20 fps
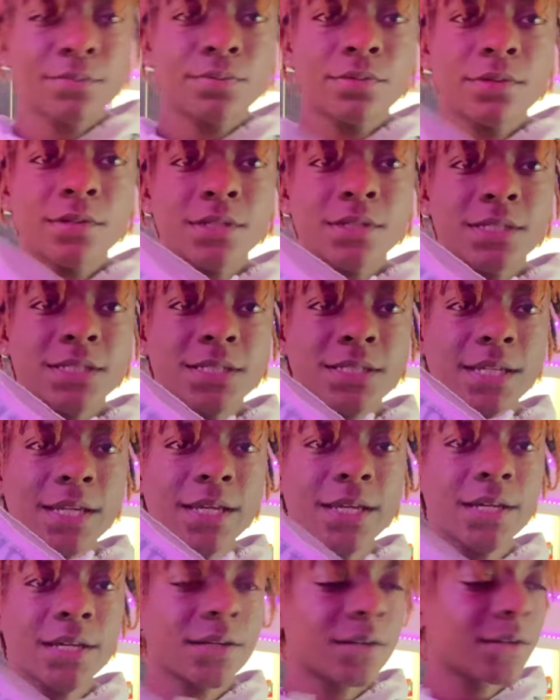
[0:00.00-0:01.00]
pulled the
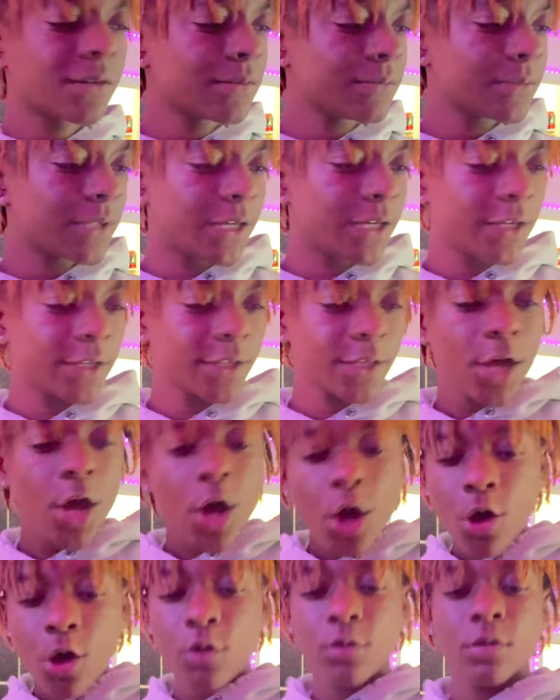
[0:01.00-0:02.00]
tag on. I'm like,
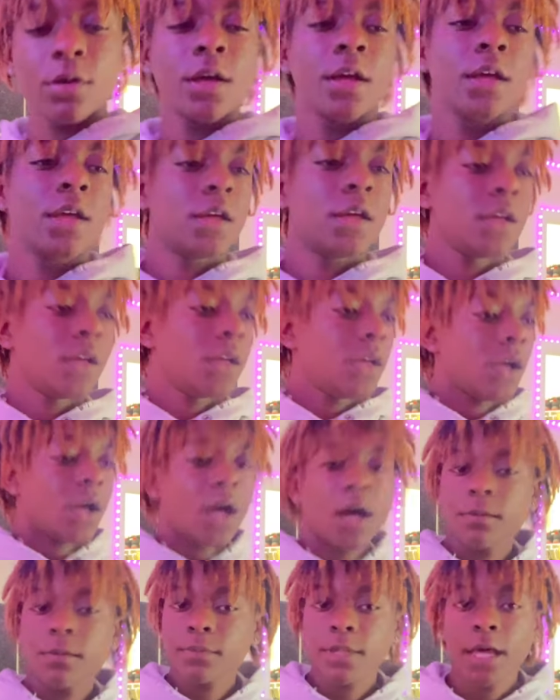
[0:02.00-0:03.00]
yo,
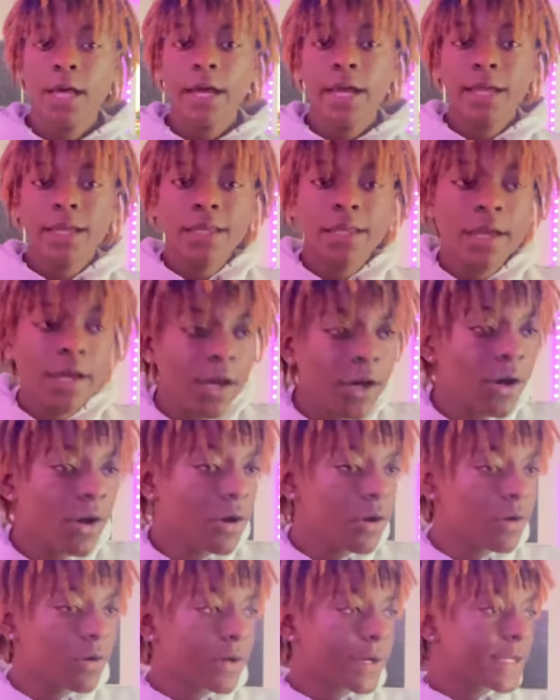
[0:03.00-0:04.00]
I'm like,
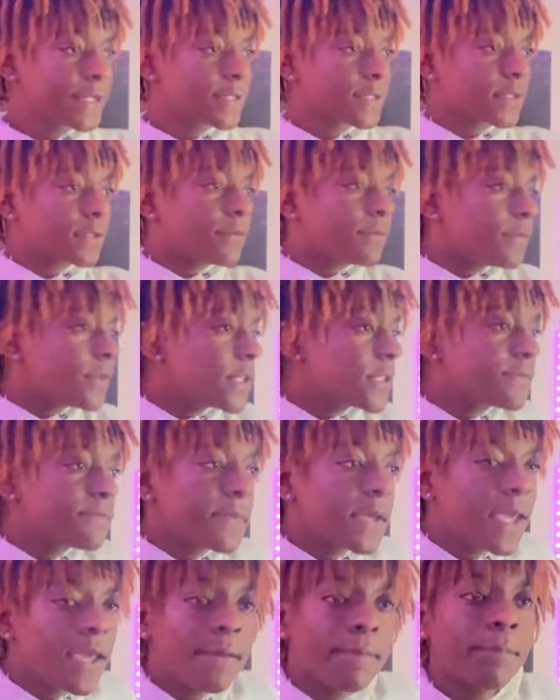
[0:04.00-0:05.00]
yo, it's the it's
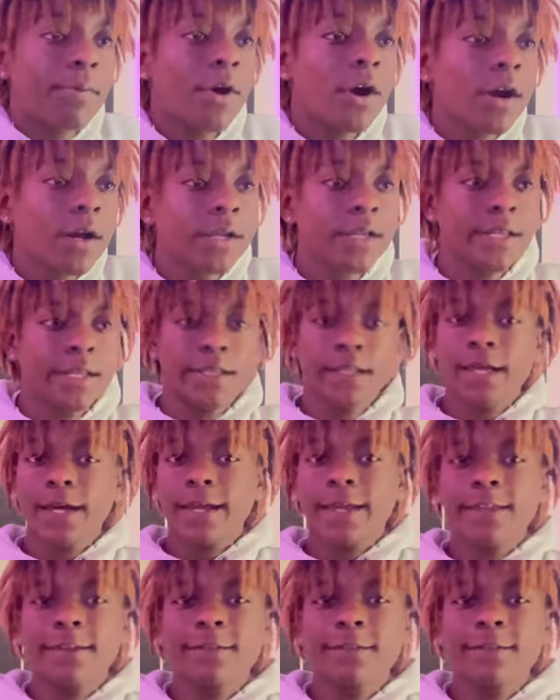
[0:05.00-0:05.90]
mid party, like